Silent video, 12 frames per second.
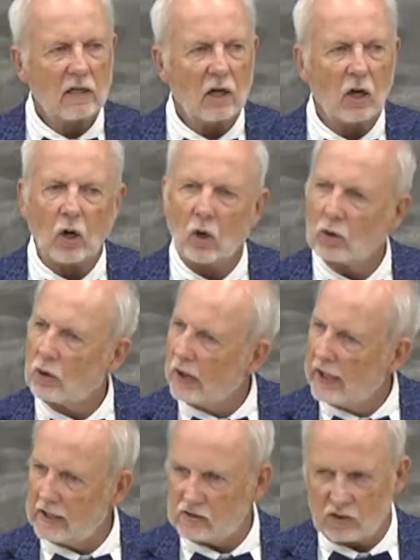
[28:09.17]
Oh,
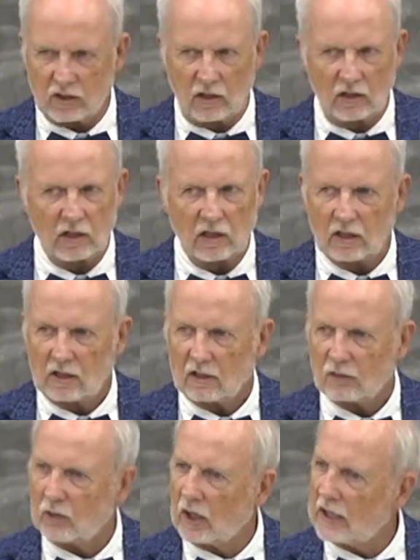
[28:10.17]
great, Jill.
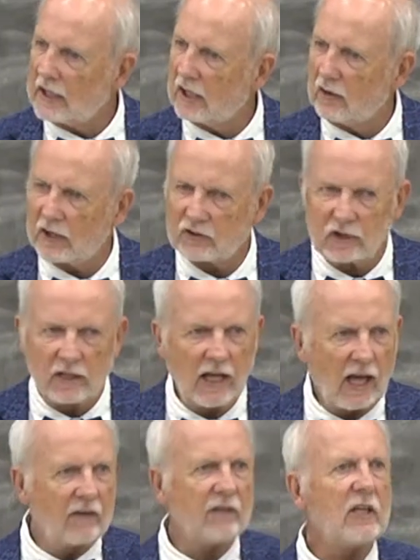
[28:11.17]
Really interested in
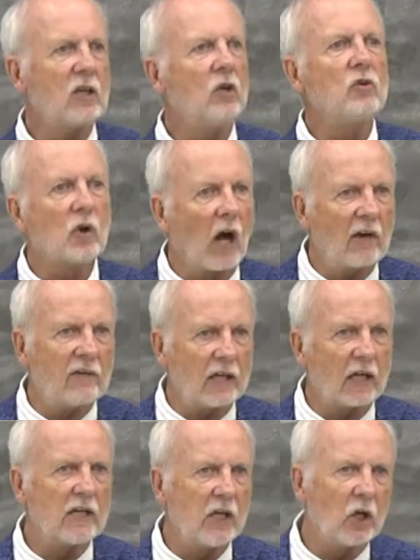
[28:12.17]
having you
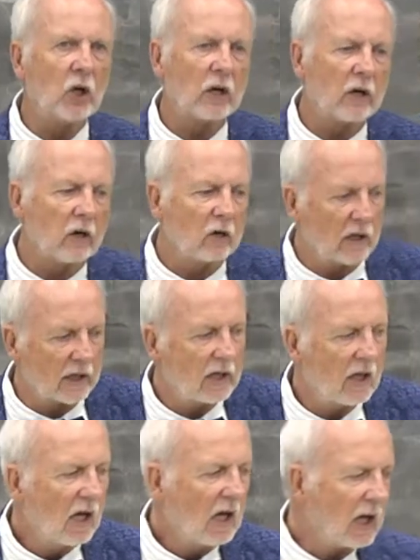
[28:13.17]
driving a year
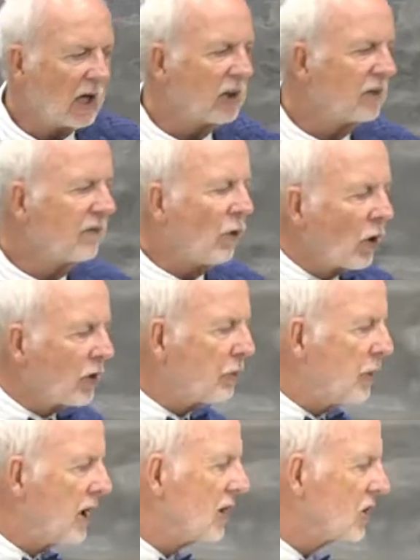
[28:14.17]
early in the fourth
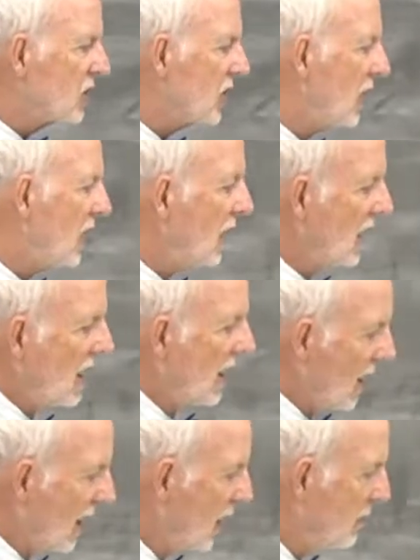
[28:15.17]
biggest city
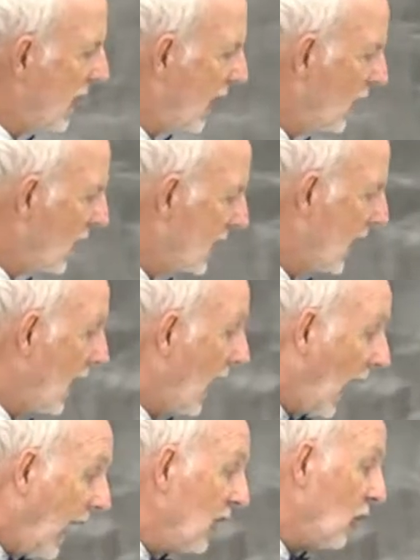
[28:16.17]
in America.
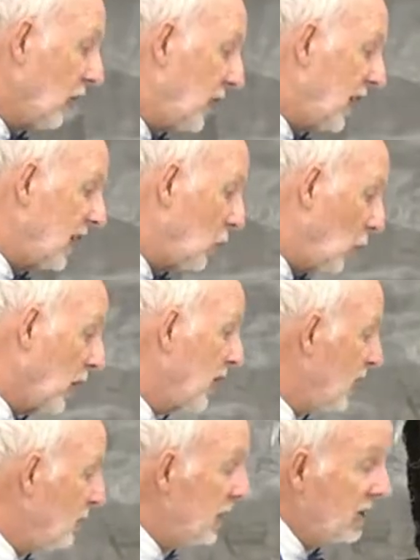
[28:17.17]
I don't think we're
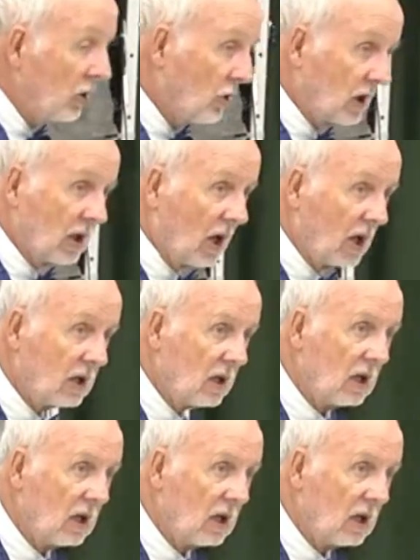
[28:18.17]
going to be doing that.